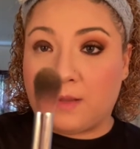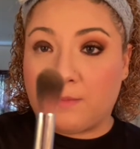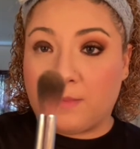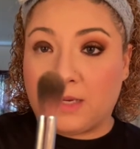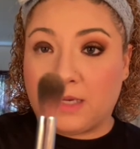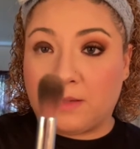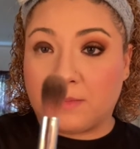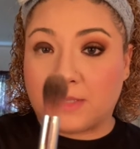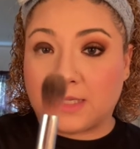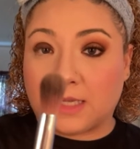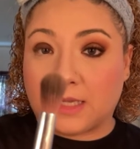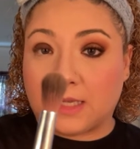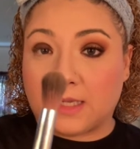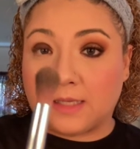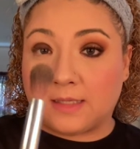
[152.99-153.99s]

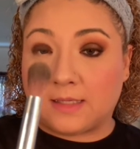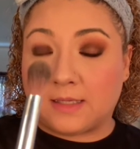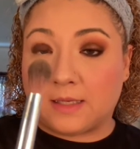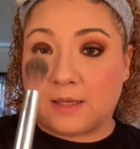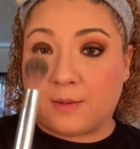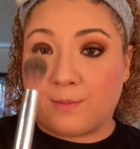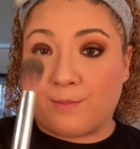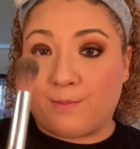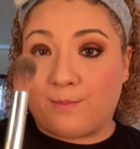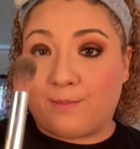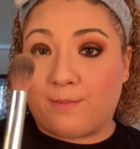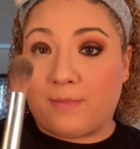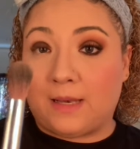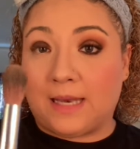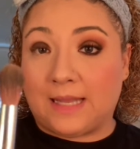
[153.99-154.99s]
medium-sized
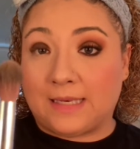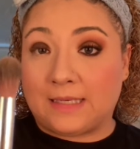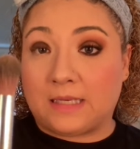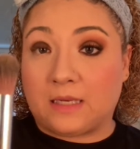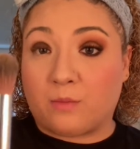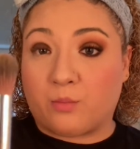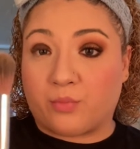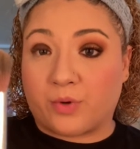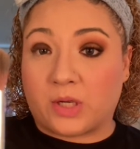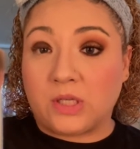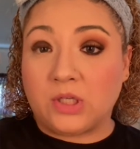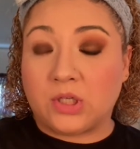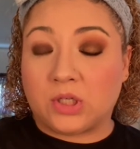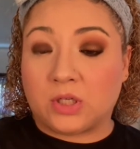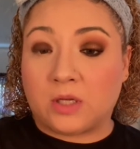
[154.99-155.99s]
blending brush,